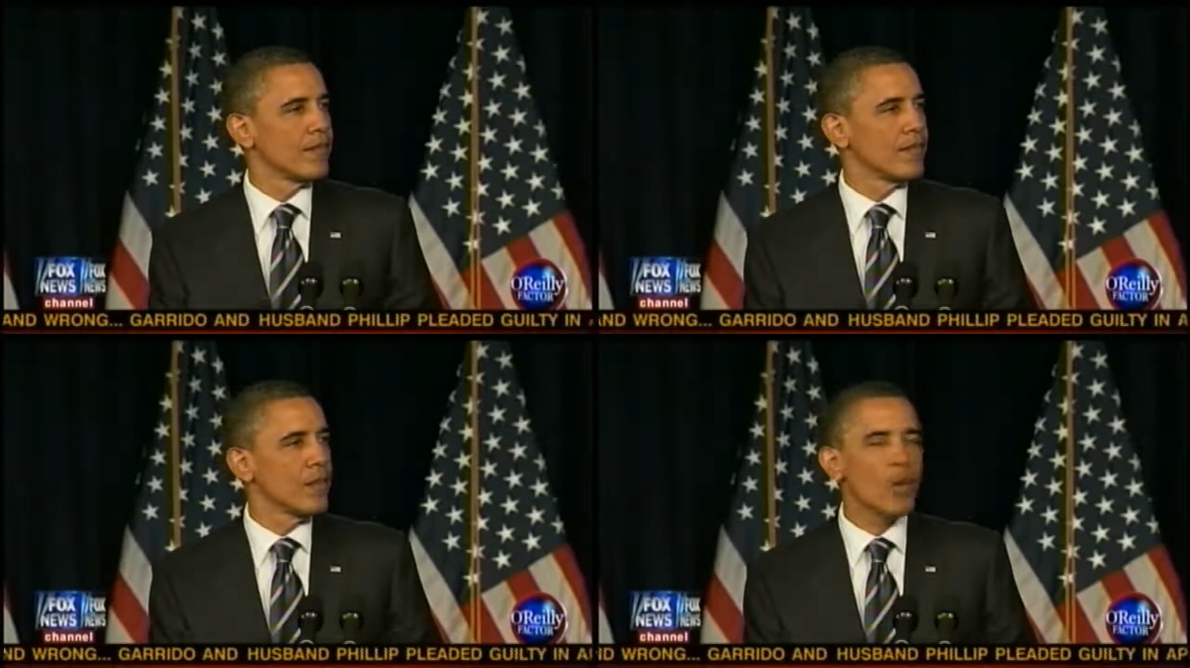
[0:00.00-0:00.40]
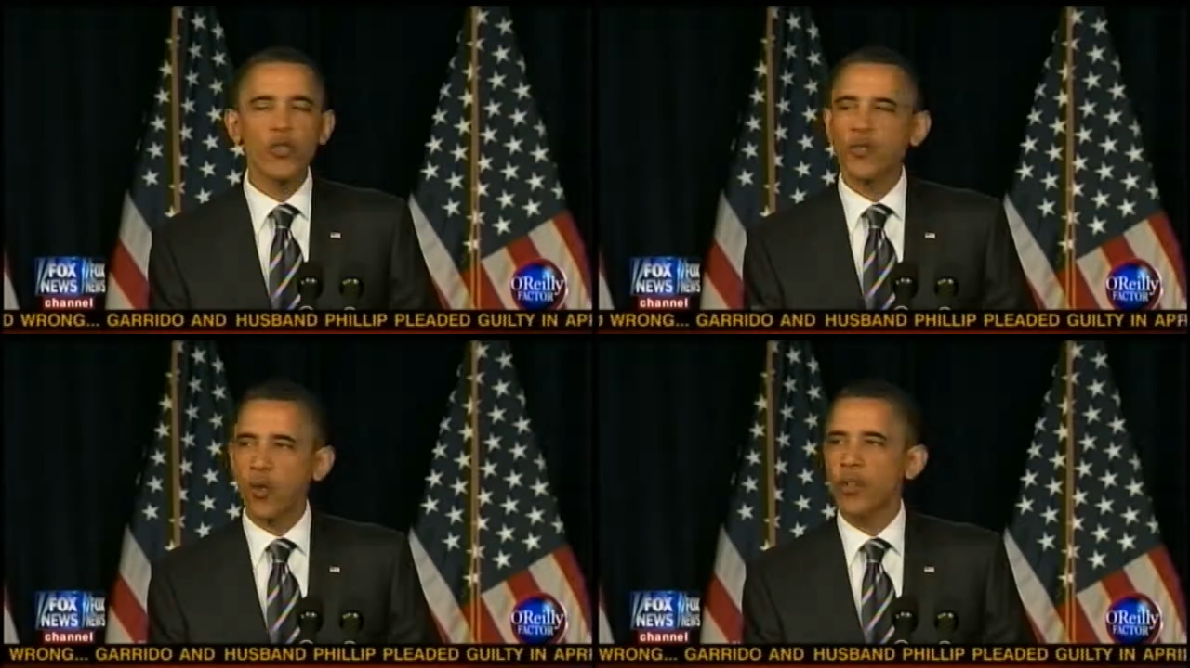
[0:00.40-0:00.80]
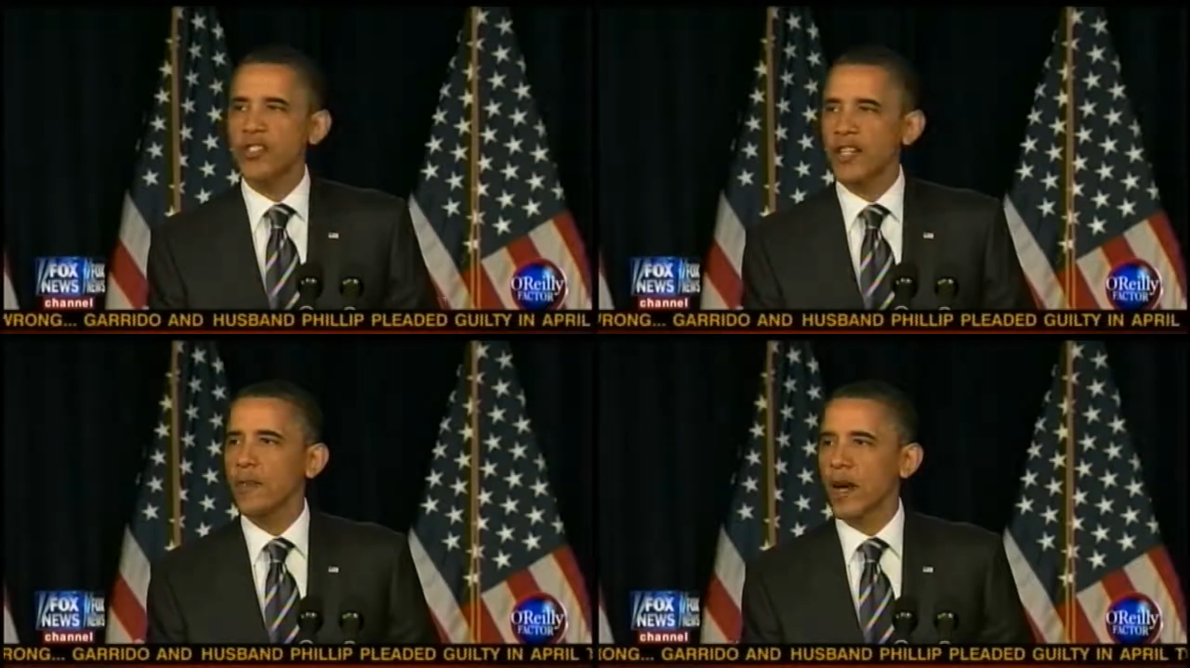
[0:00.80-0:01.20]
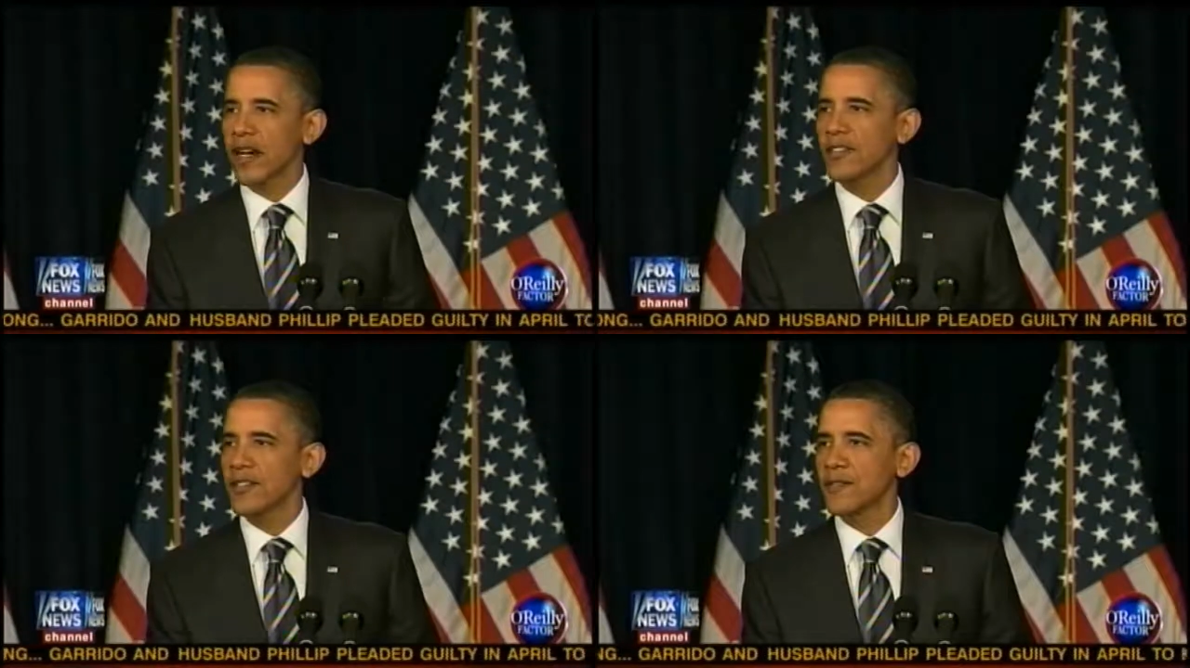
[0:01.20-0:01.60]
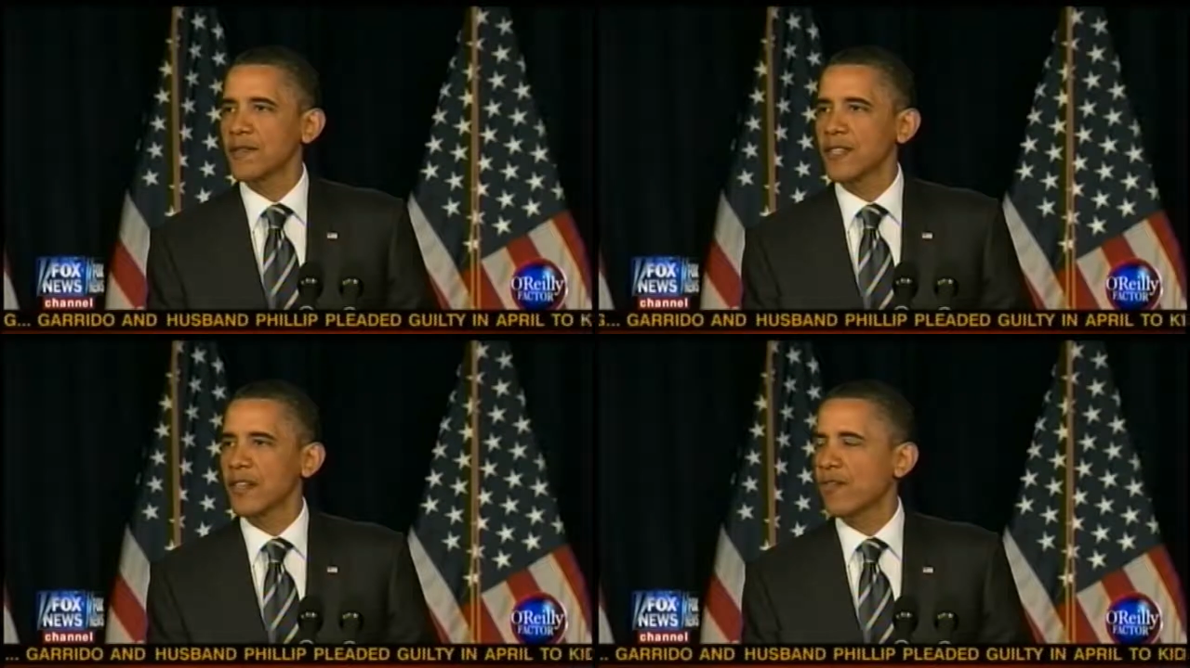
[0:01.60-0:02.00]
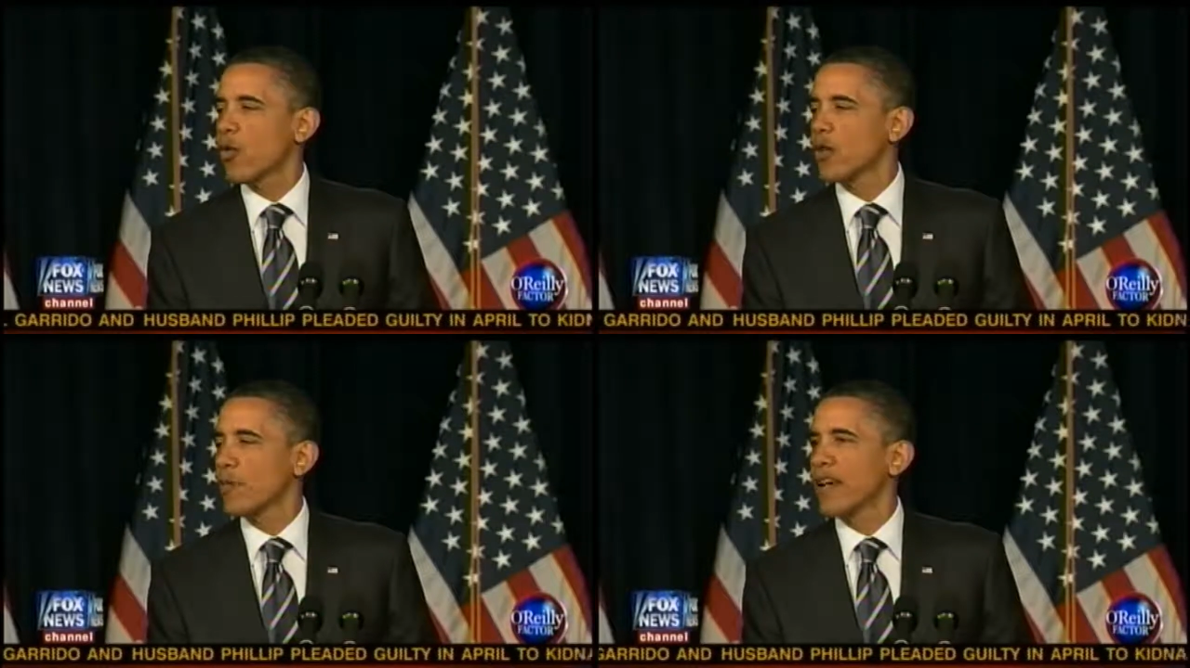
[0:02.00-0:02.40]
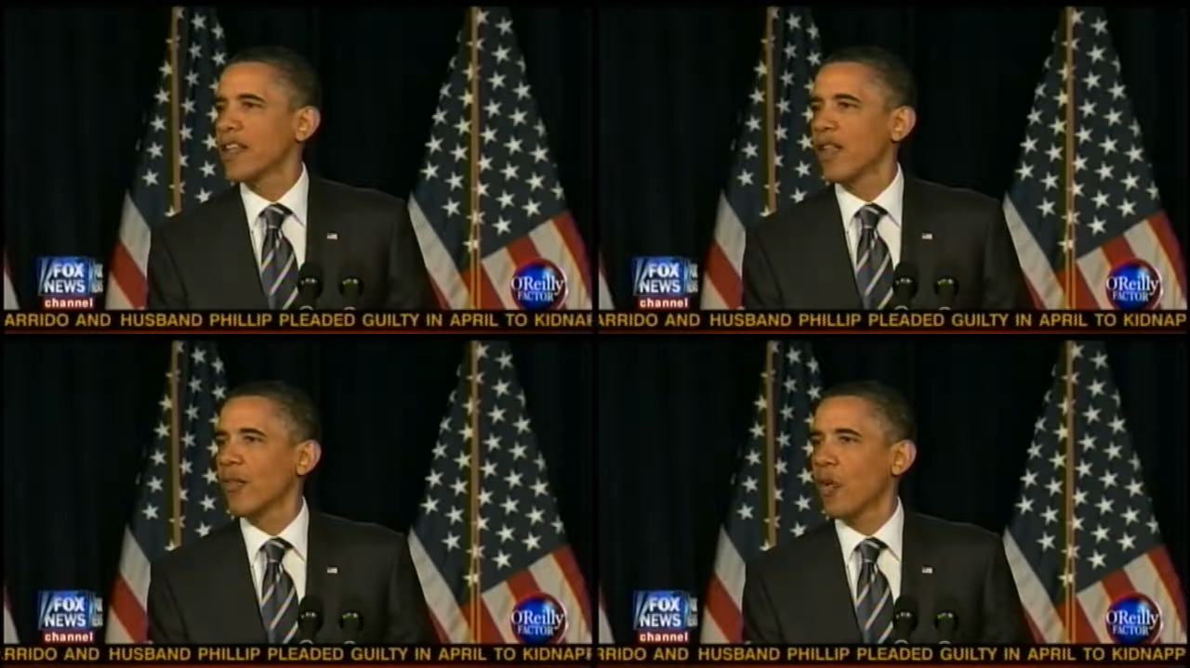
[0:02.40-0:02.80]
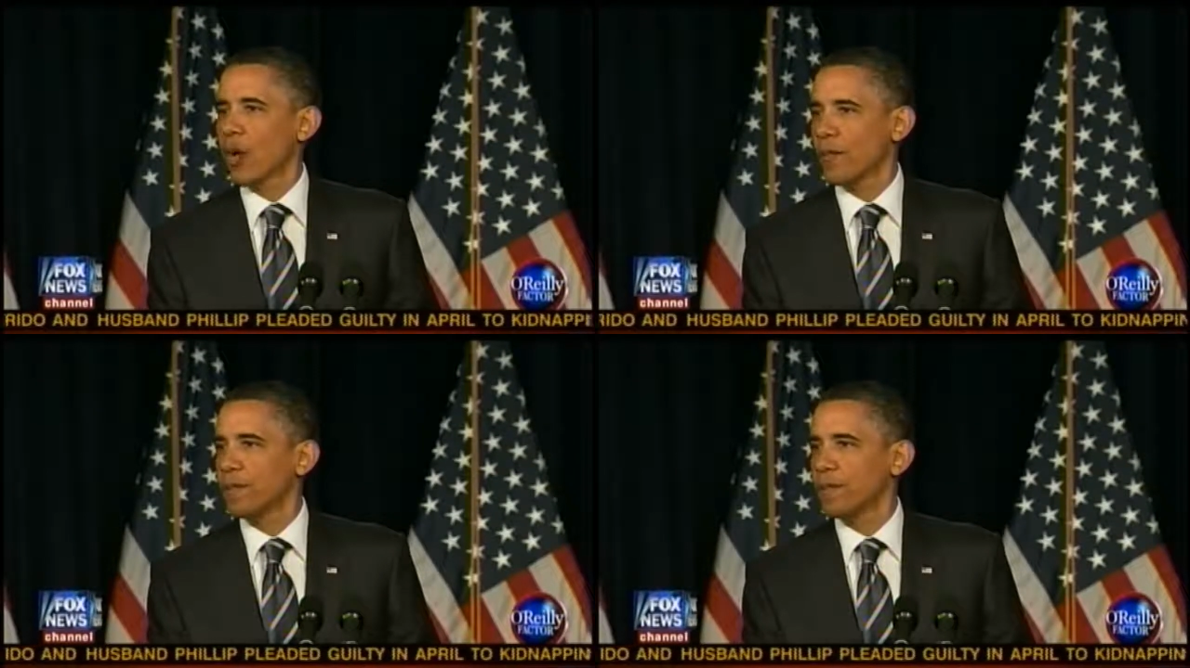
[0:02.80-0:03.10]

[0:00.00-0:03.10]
the most fortunate among us can afford to pay a little more.